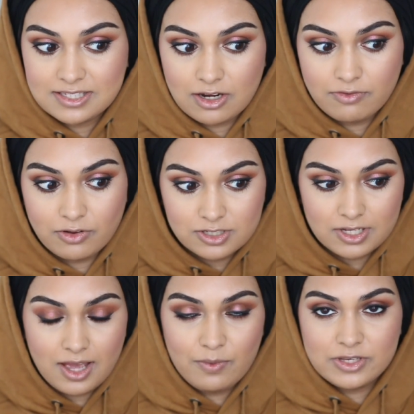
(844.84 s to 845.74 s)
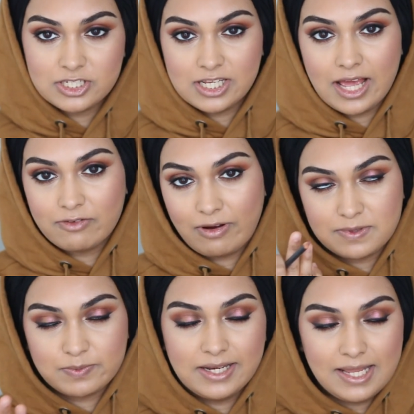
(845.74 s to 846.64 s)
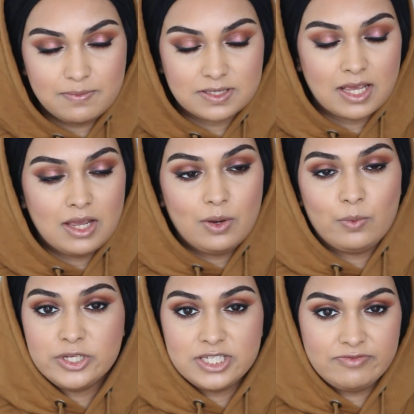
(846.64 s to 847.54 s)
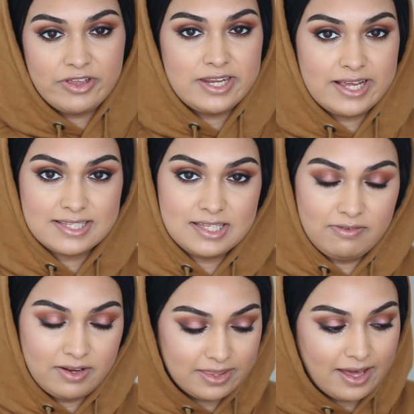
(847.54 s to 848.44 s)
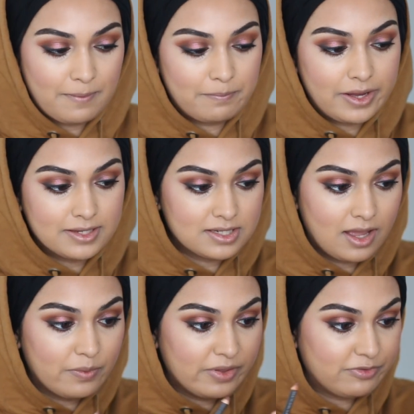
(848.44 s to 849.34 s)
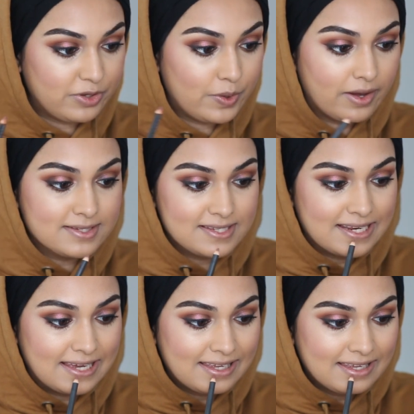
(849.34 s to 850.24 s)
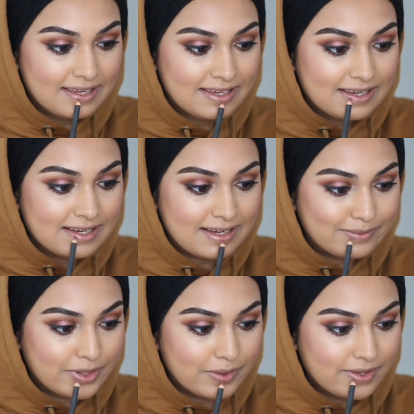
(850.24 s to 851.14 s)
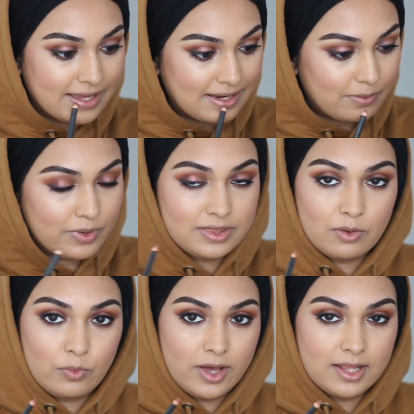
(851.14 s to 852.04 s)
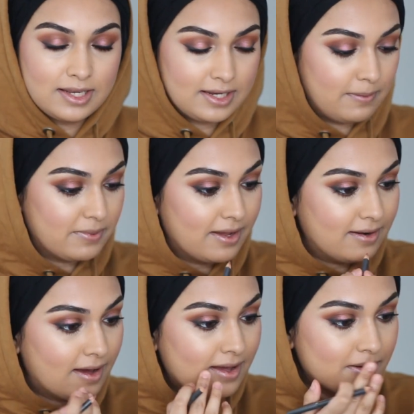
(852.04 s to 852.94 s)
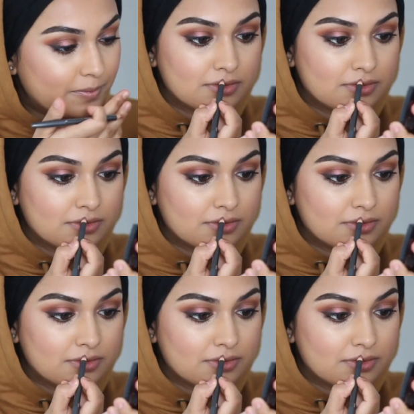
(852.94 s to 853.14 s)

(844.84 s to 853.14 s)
stuff onto her when she like grabs my lips when she's feeding and stuff like that. But I will for you guys today. I'm going in with the Whirl lip liner.